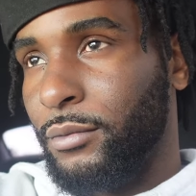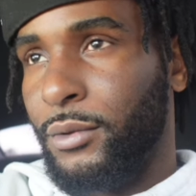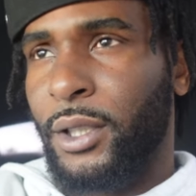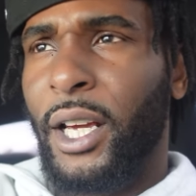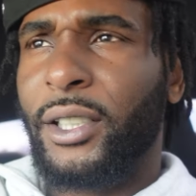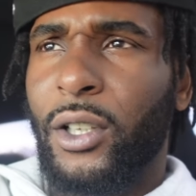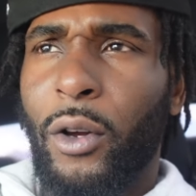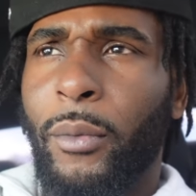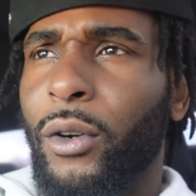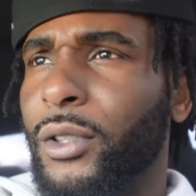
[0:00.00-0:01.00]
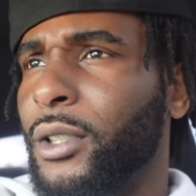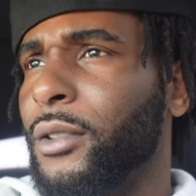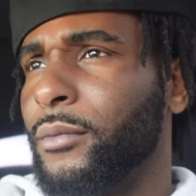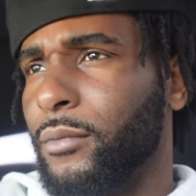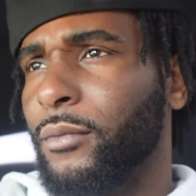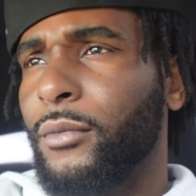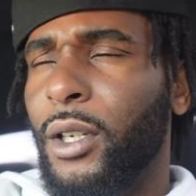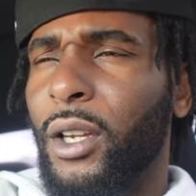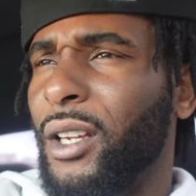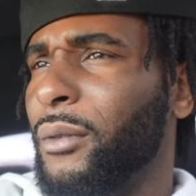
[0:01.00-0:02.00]
Today's slow motion.
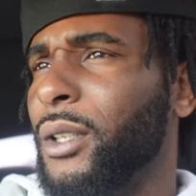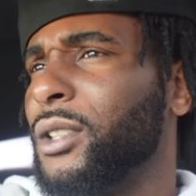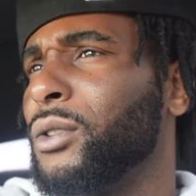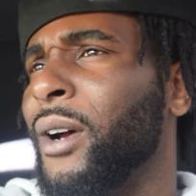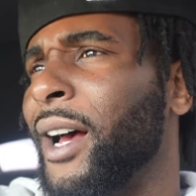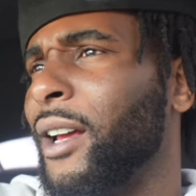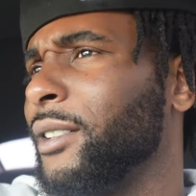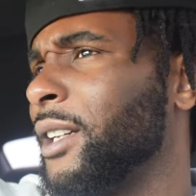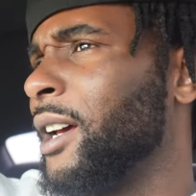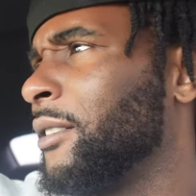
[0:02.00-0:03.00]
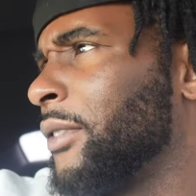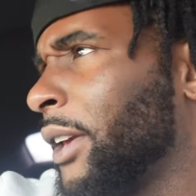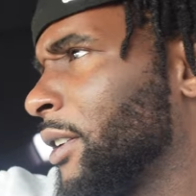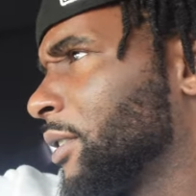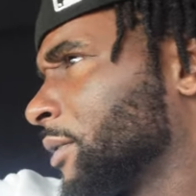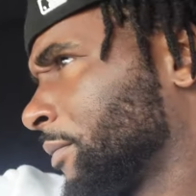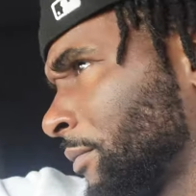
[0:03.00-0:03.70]
It ain't really too hot outside in Vegas.